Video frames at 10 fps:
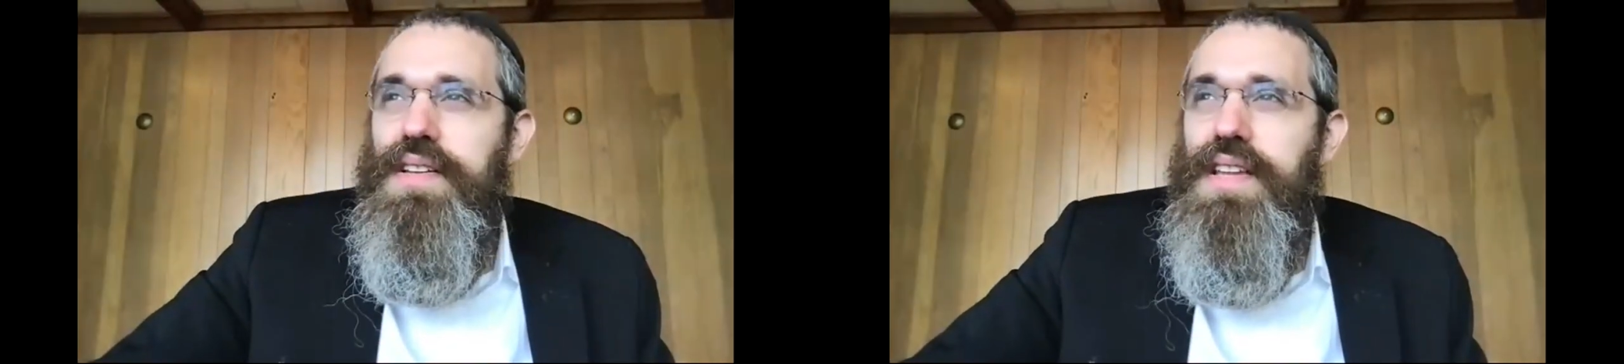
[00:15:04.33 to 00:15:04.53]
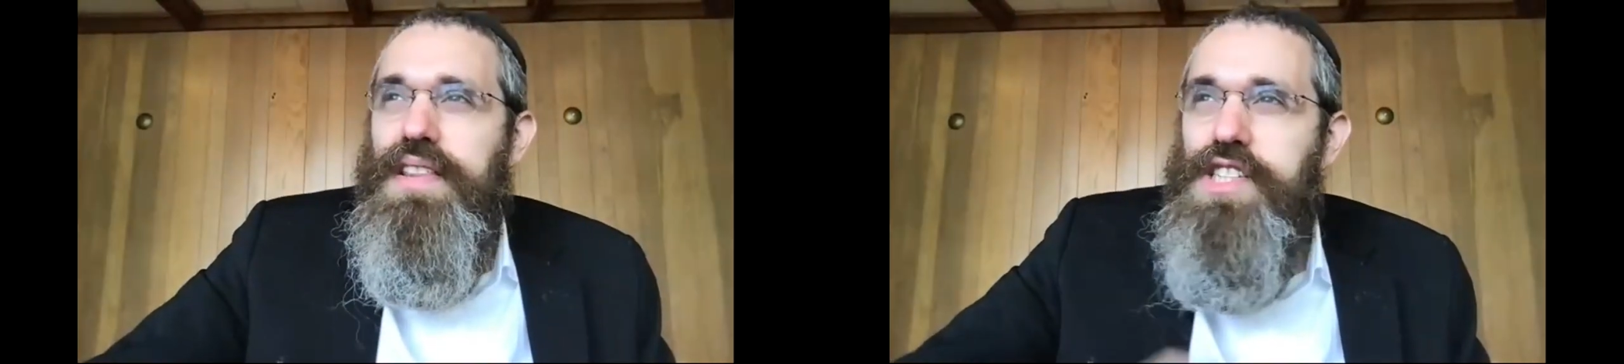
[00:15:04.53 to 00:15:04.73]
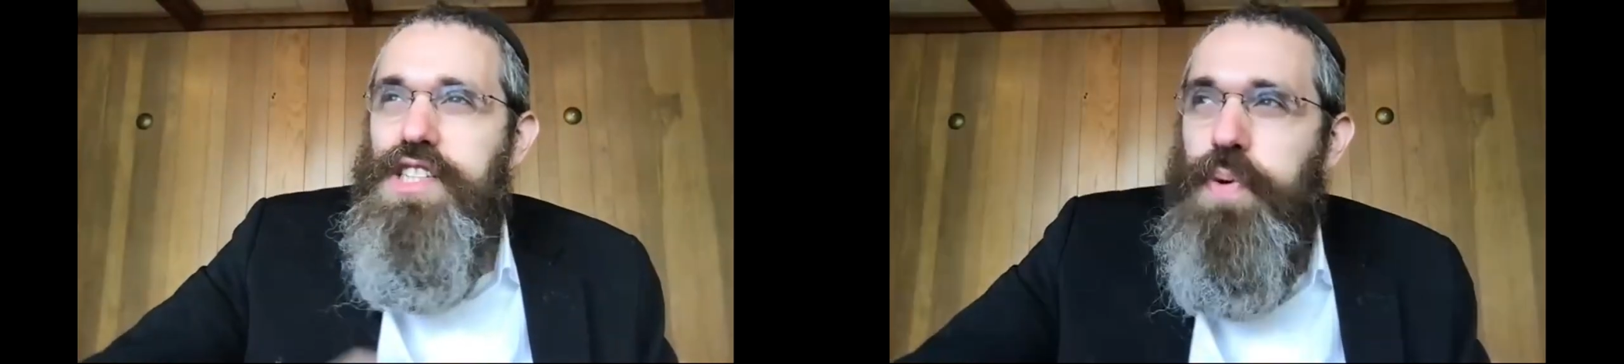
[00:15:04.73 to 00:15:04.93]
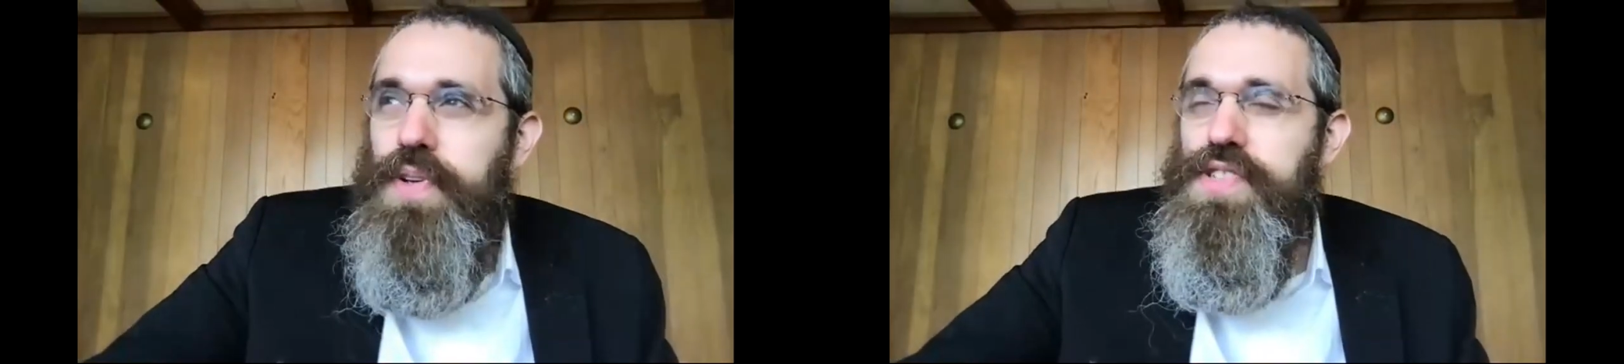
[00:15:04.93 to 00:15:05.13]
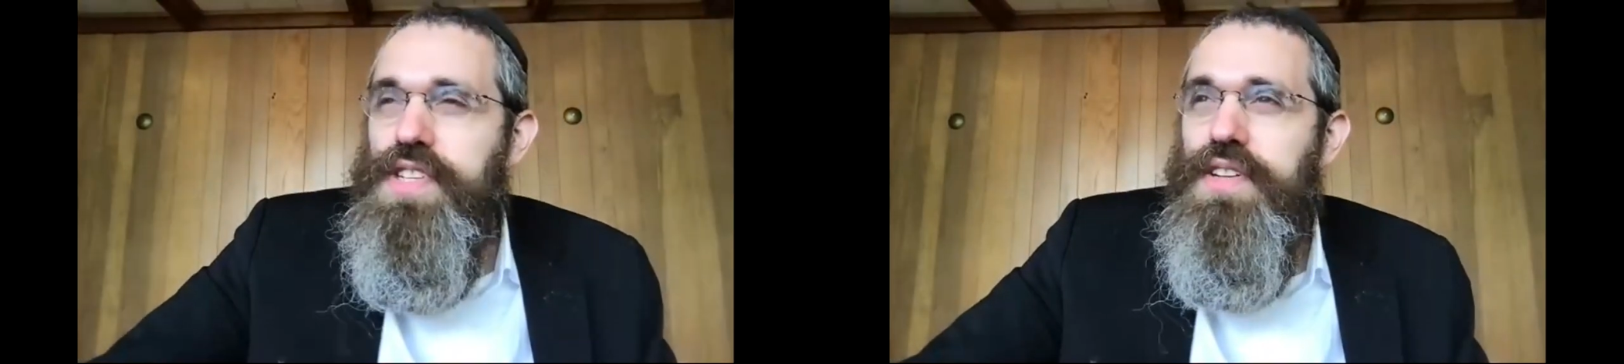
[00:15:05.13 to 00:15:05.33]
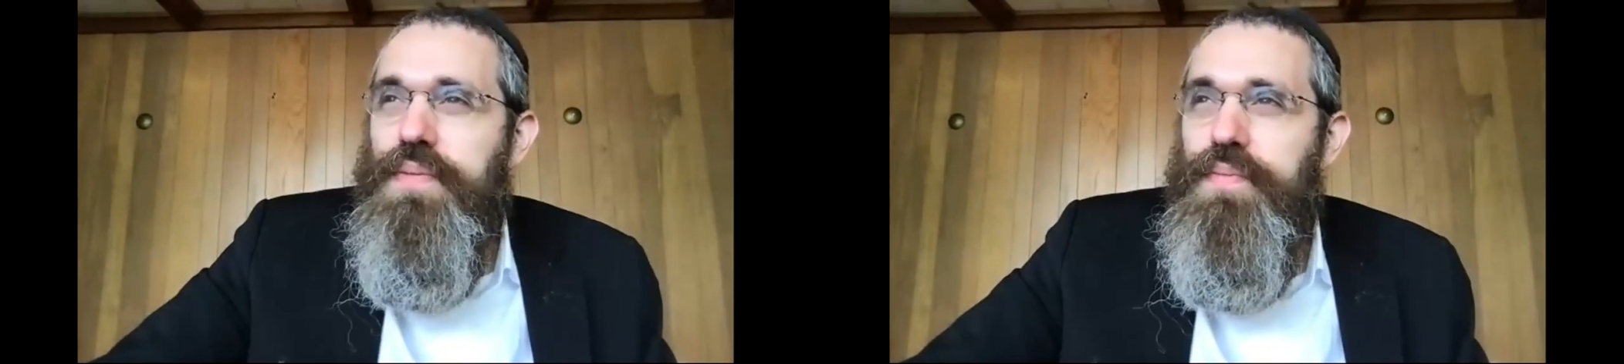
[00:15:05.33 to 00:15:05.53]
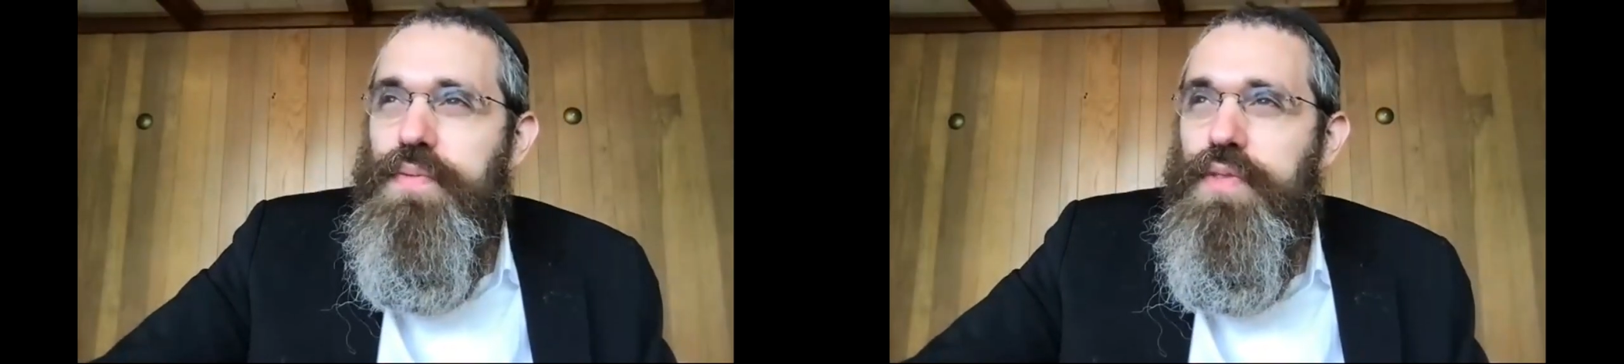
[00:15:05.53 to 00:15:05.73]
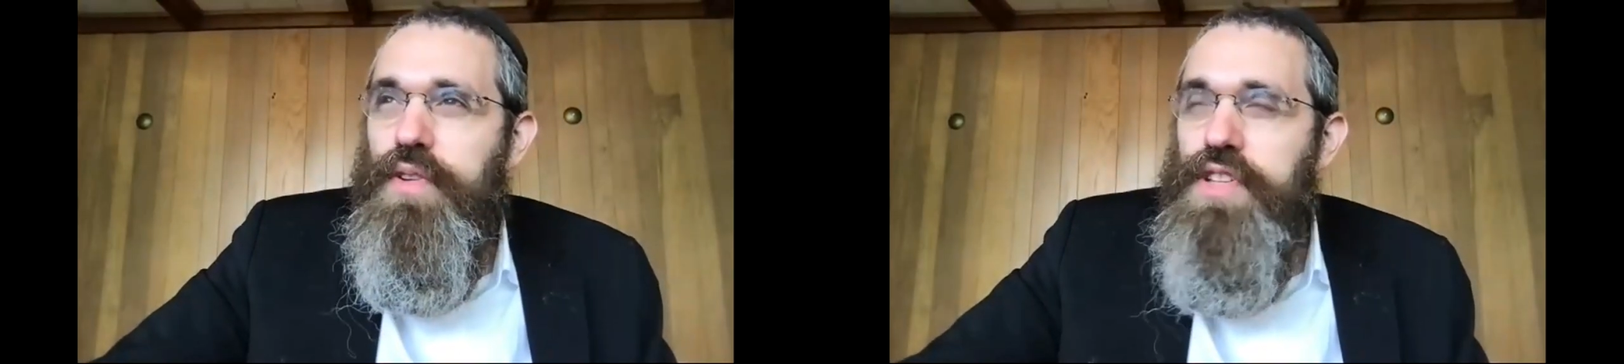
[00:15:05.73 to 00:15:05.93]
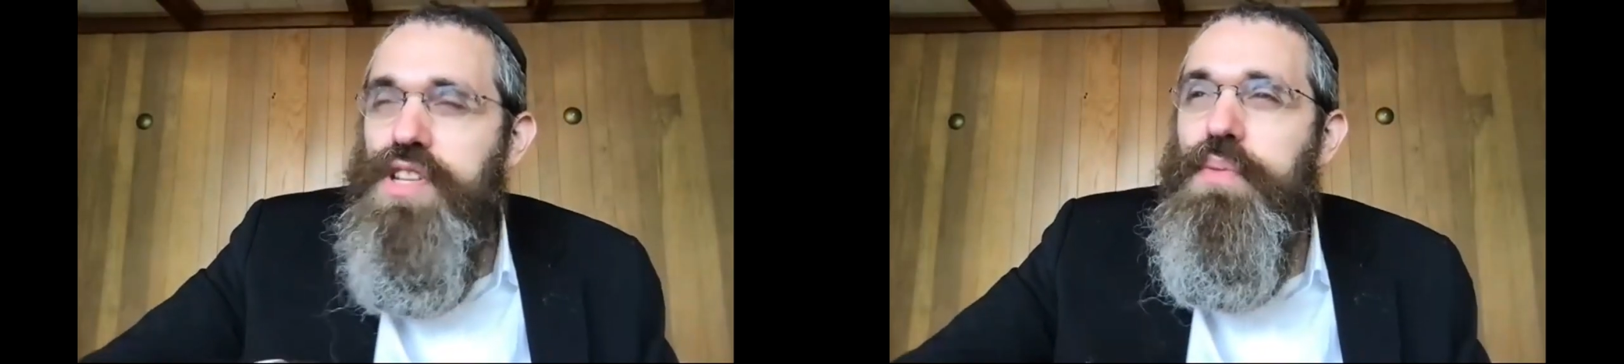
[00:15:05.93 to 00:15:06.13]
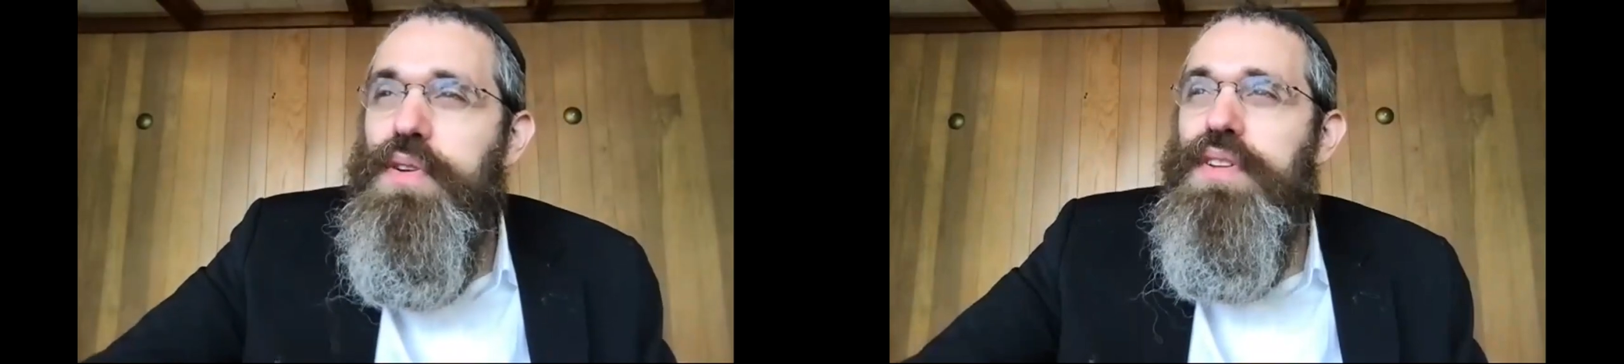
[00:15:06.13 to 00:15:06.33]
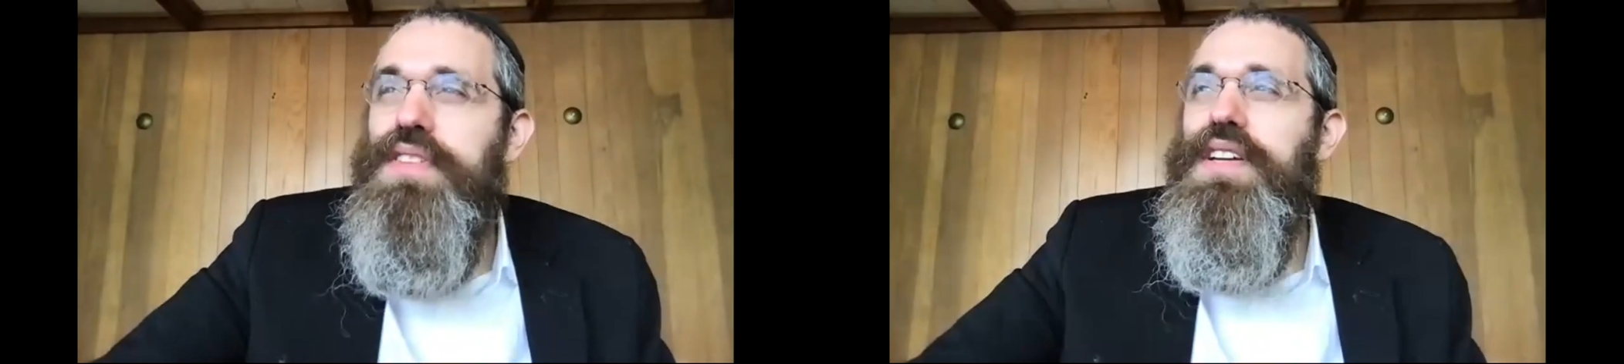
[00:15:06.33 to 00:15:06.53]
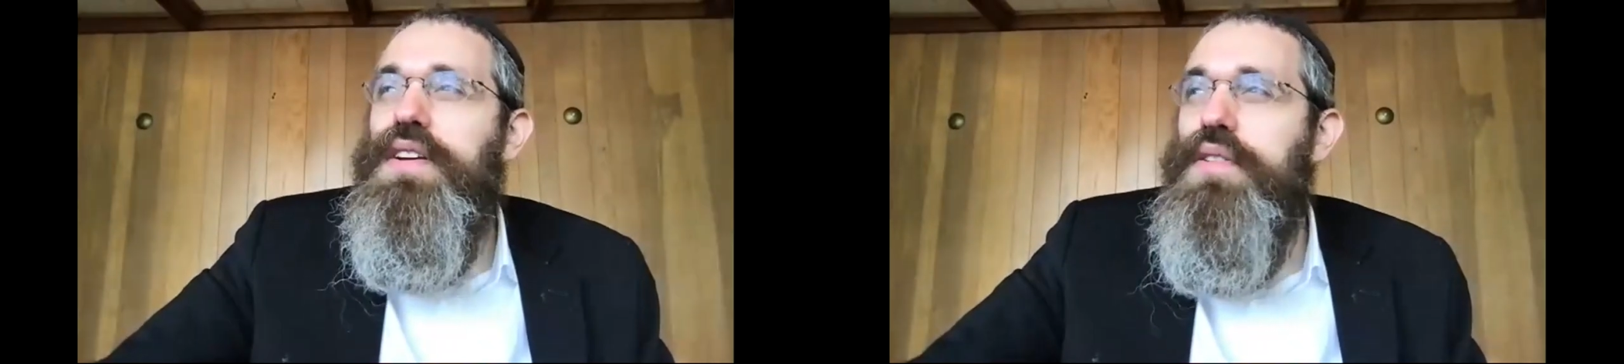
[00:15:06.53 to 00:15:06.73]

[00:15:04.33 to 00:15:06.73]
that this person, or this community,